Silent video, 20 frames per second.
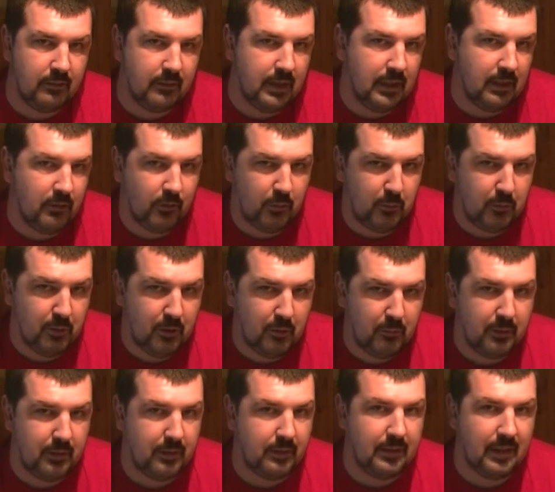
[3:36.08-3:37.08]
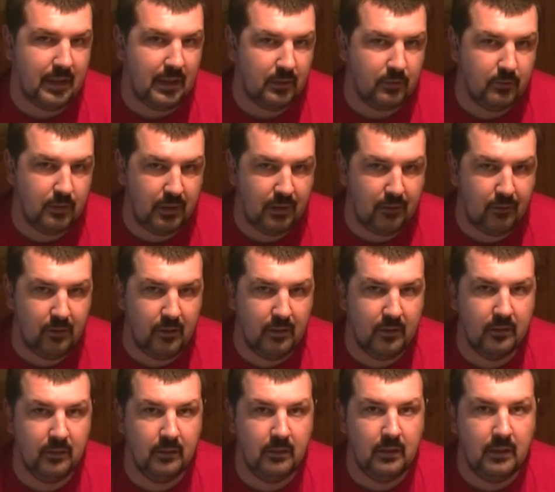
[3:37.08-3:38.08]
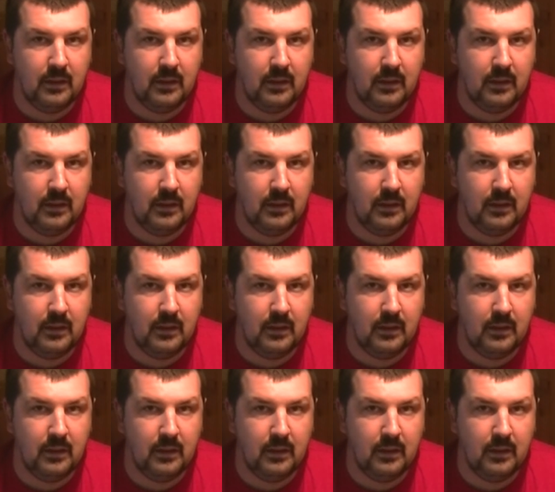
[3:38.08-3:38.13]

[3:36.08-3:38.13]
Andrew Popper, Doug Drexler,